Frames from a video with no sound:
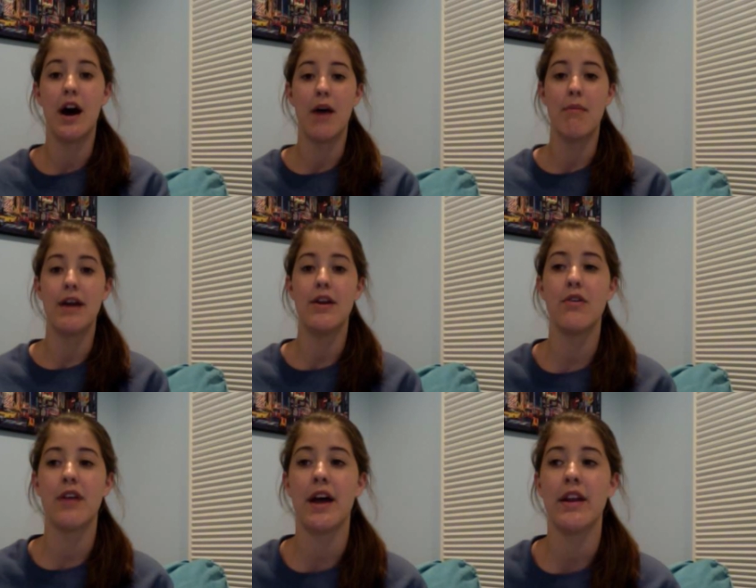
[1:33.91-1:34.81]
I
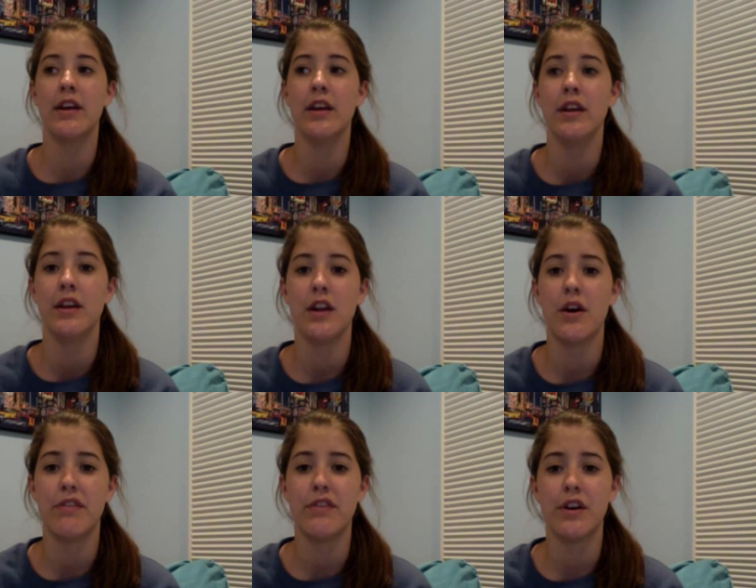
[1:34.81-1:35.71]
know that, you
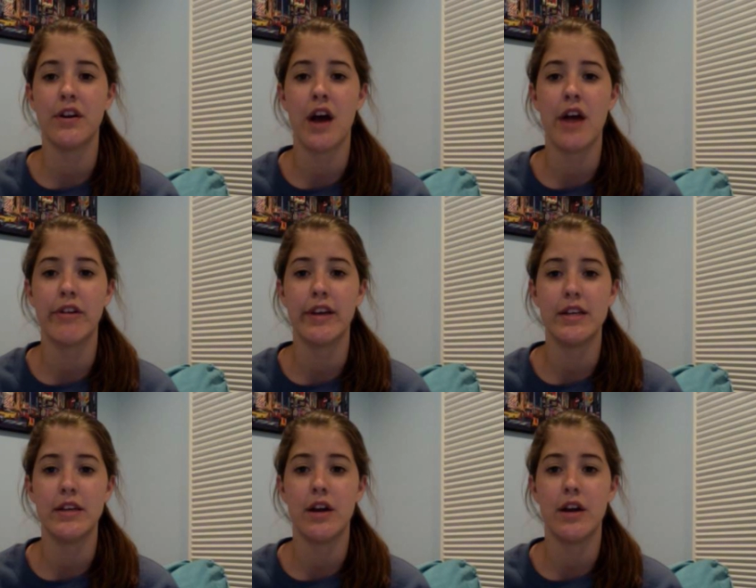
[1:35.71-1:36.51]
know, if you're not really,